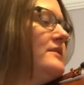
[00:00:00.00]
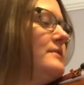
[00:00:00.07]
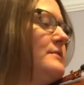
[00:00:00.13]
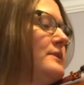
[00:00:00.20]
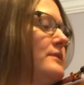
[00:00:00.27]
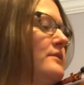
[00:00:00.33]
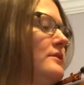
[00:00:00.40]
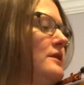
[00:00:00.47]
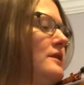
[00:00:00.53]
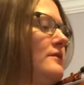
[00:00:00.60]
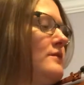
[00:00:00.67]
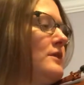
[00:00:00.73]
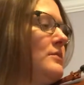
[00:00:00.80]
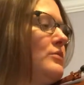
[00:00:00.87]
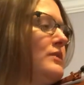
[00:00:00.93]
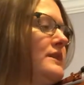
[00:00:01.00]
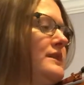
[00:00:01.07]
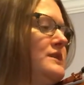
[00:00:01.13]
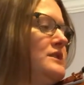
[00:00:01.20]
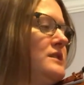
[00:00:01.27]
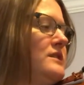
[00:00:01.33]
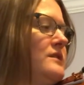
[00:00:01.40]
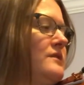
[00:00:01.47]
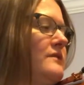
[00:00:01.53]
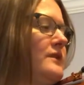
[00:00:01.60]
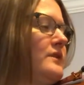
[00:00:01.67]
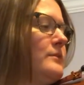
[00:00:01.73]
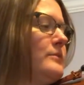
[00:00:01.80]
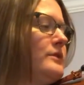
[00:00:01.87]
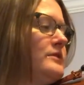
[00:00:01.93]
the middle of our bridge and the
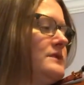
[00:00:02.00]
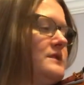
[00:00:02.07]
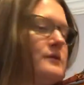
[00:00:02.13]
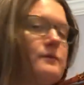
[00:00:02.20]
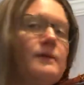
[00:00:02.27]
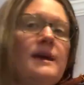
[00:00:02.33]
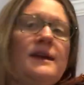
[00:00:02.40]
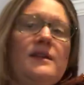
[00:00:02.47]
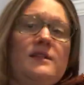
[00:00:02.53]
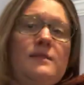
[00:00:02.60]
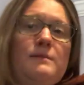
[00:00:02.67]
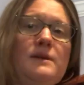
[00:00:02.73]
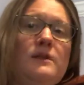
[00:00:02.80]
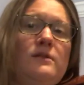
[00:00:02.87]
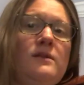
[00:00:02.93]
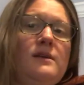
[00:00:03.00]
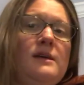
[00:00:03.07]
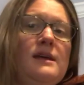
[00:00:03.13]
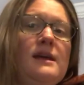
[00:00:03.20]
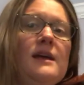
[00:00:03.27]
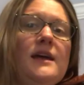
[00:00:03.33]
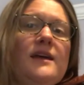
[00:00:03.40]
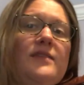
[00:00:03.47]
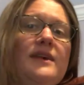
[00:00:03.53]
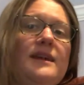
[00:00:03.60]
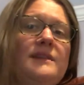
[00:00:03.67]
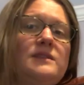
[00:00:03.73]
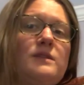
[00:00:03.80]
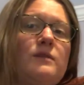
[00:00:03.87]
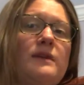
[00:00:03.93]
fingerboard, so right in the middle, and that
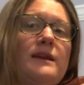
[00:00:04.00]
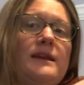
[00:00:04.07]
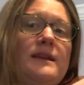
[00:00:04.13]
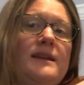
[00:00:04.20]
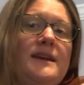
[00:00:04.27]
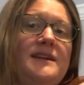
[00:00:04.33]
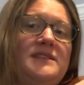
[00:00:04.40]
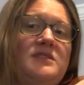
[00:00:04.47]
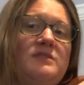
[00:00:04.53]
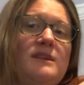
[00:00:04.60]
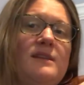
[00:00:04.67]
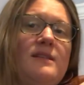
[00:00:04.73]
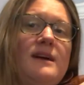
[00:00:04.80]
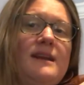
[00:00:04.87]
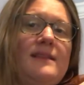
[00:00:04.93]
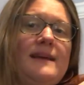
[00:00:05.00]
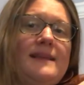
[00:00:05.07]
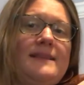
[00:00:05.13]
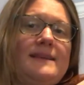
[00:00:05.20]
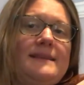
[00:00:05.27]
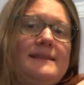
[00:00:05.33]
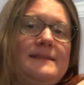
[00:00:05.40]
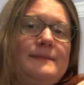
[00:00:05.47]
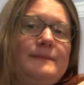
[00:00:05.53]
it's going in a nice straight line like this.